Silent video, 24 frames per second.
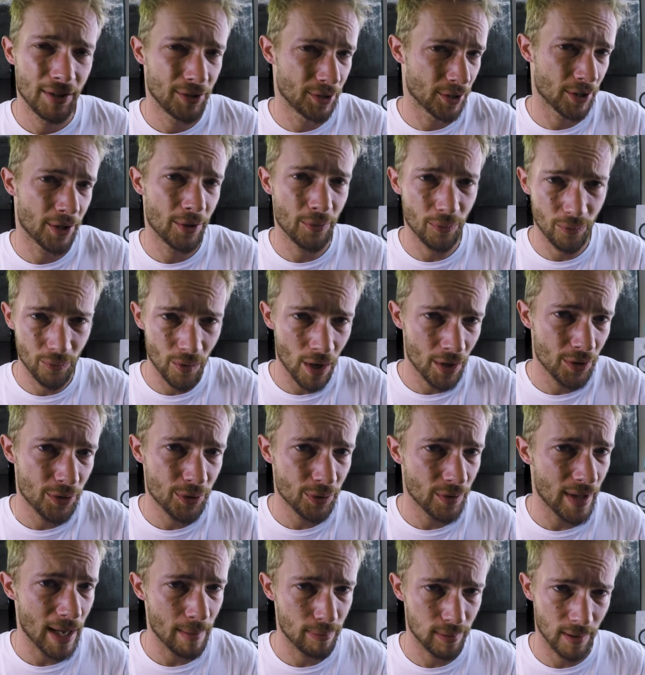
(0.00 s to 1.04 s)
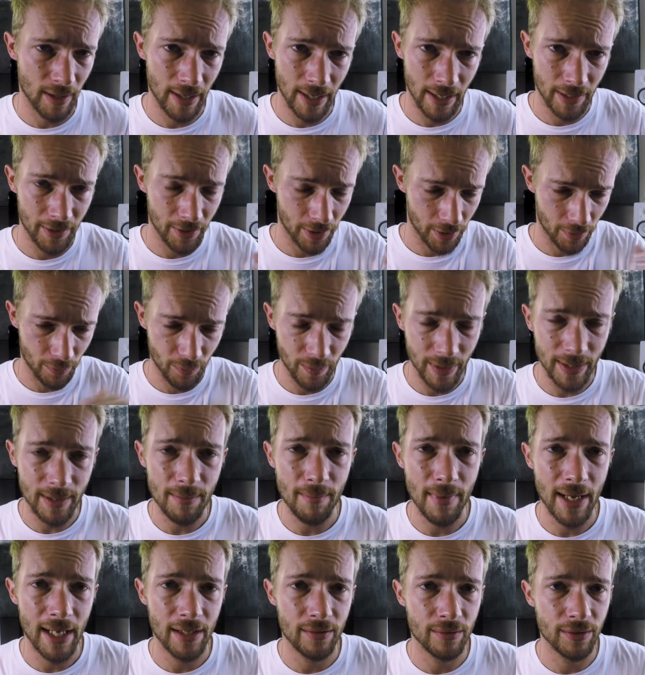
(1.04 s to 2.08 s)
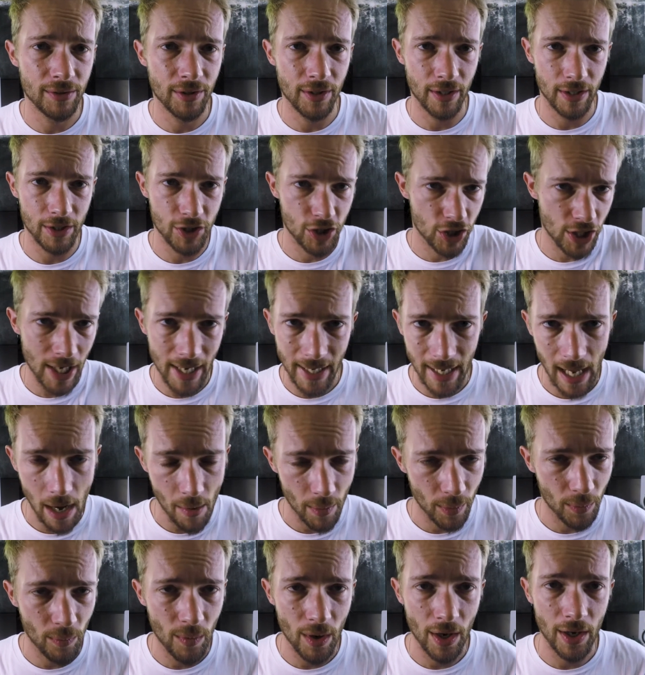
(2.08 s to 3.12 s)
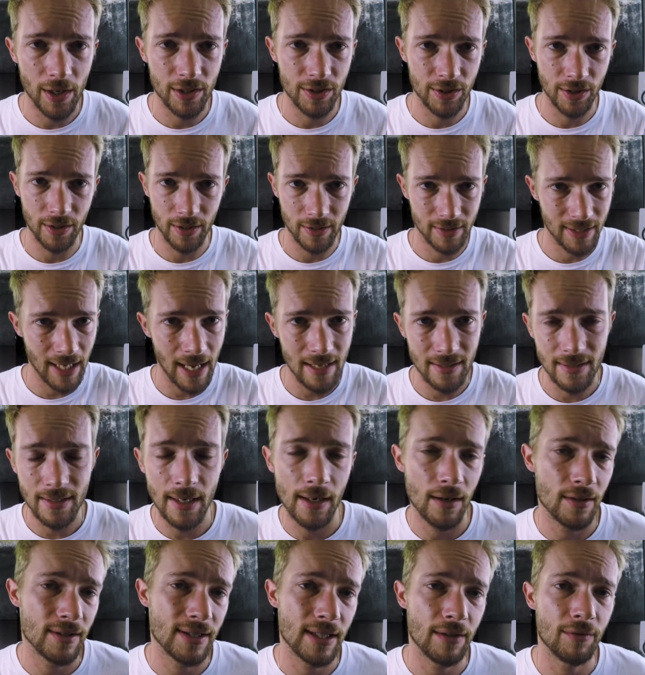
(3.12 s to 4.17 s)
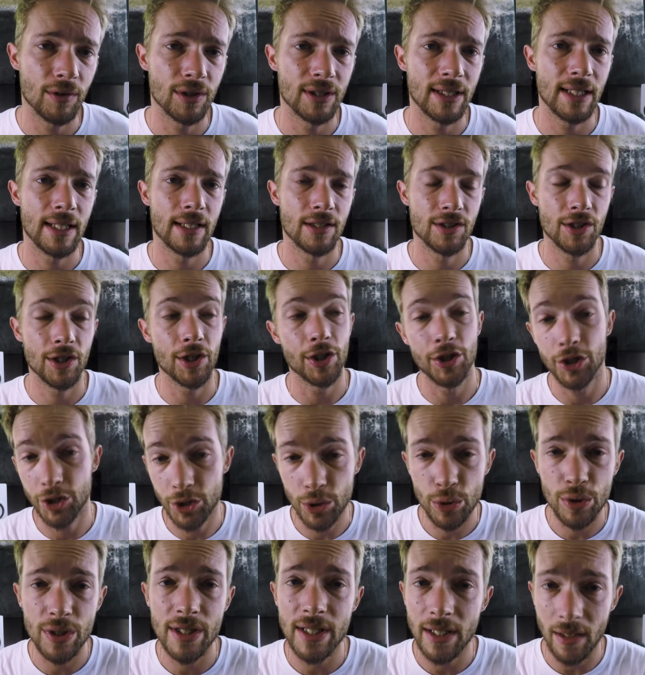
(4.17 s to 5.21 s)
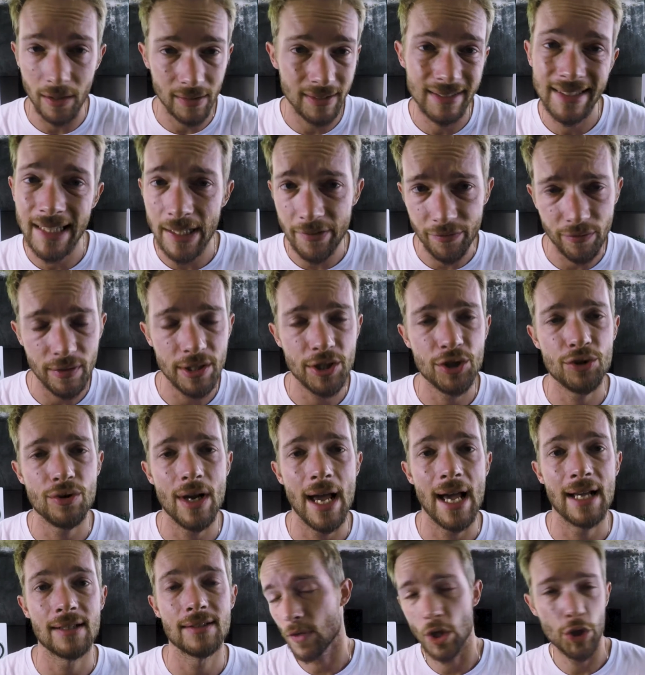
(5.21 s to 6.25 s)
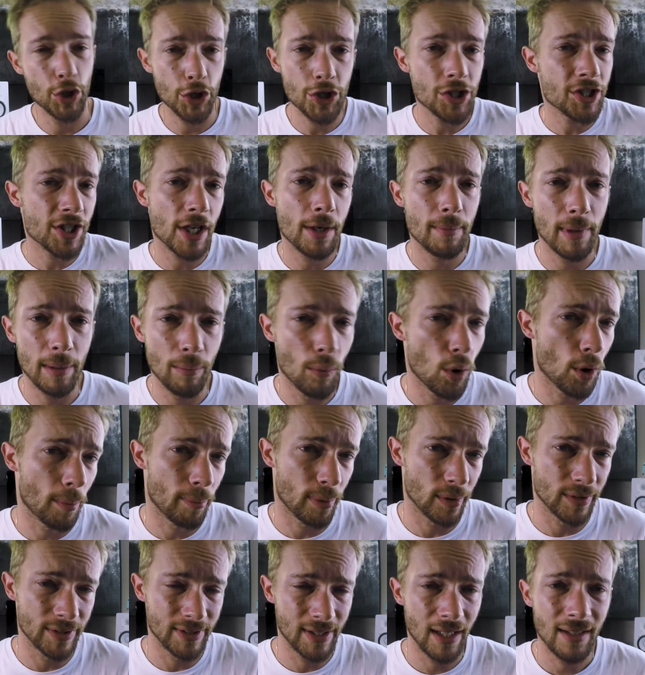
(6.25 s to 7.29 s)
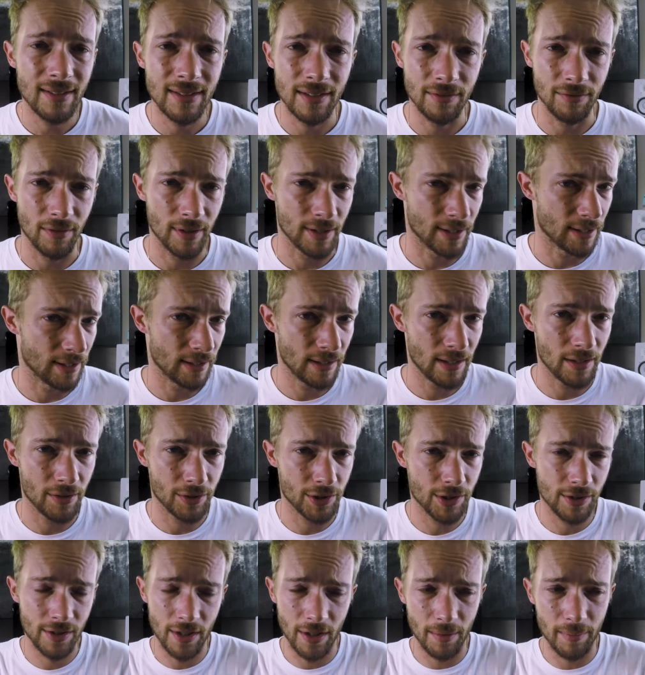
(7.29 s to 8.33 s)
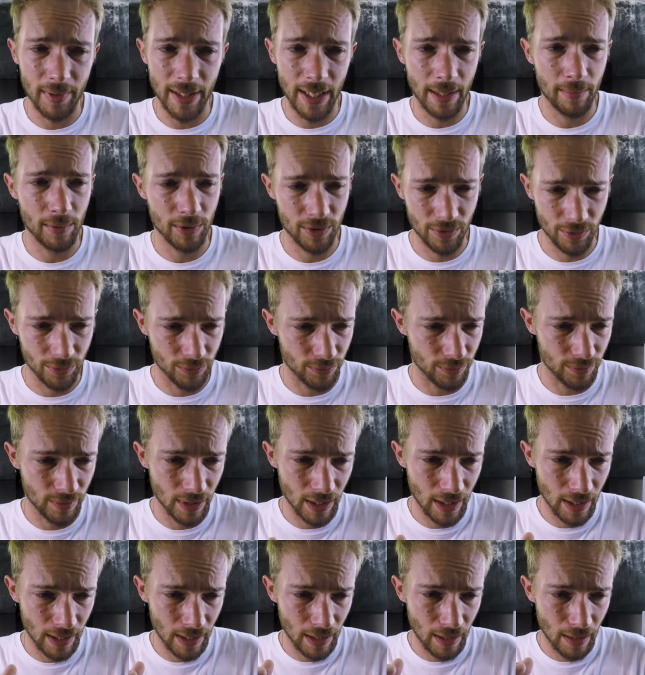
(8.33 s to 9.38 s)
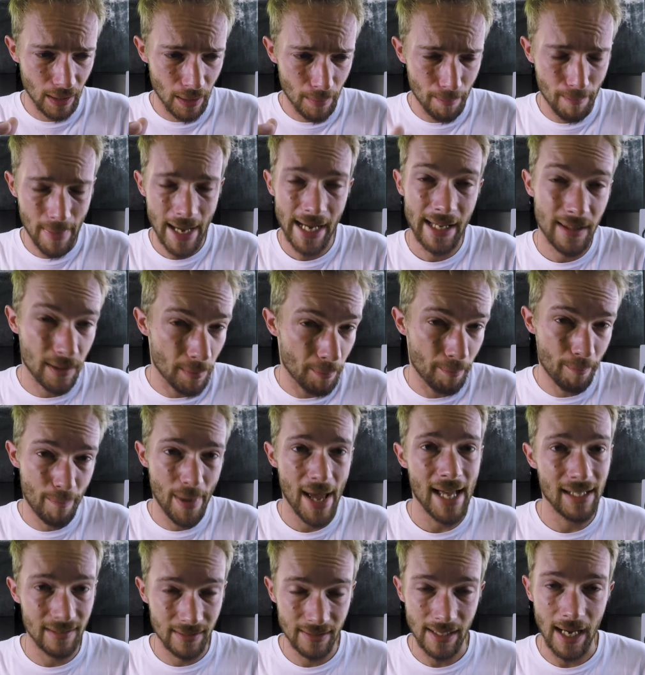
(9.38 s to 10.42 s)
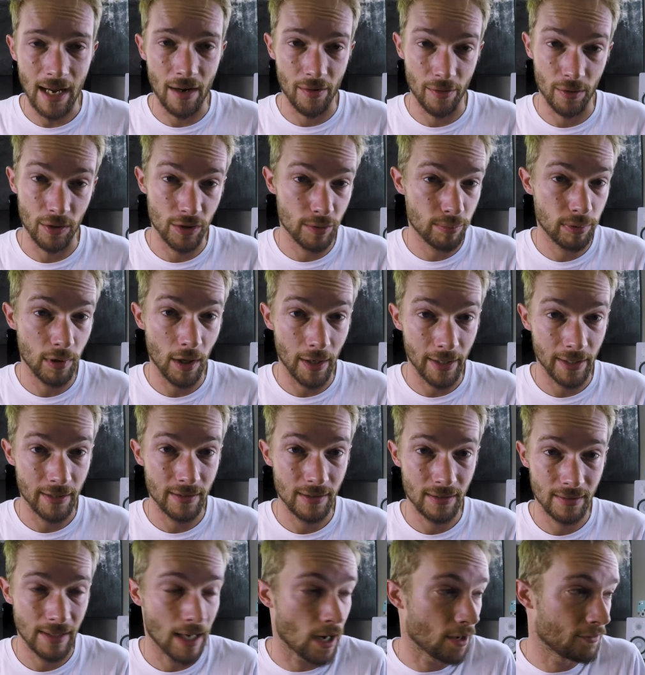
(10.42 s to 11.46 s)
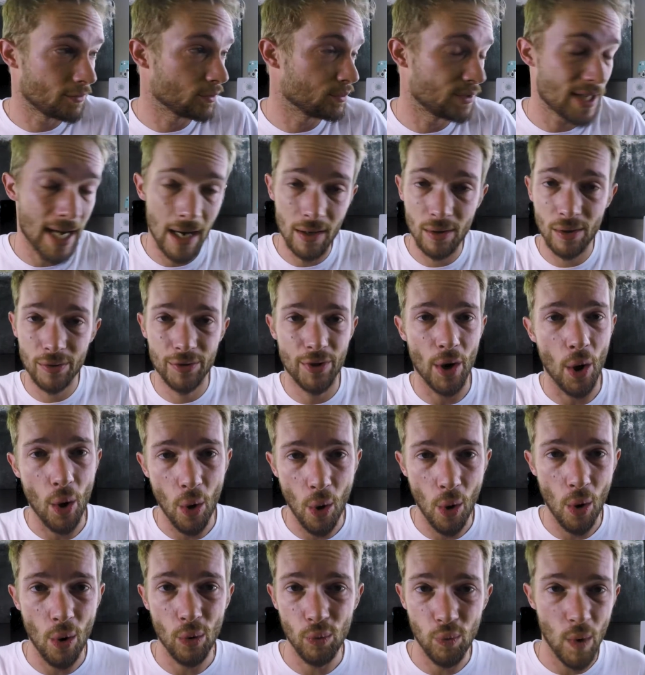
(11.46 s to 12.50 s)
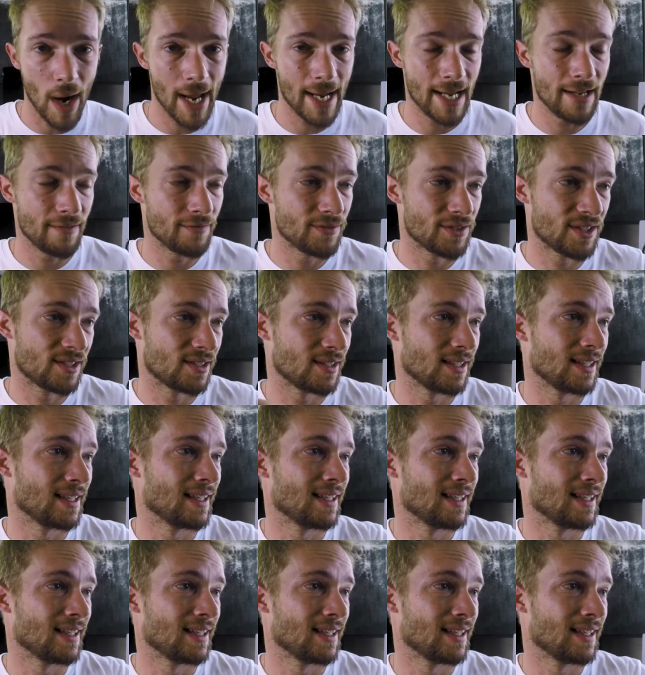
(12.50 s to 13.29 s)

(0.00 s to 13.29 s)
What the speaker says: you're gonna run through that plugin, you're gonna read the manual, you're gonna check how it works, you're gonna test it out on several things, you're gonna use it on different tracks. You're just gonna be more productive with it, and you're just gonna be able to make the best out of those plugins. Now, if you download the whole Waves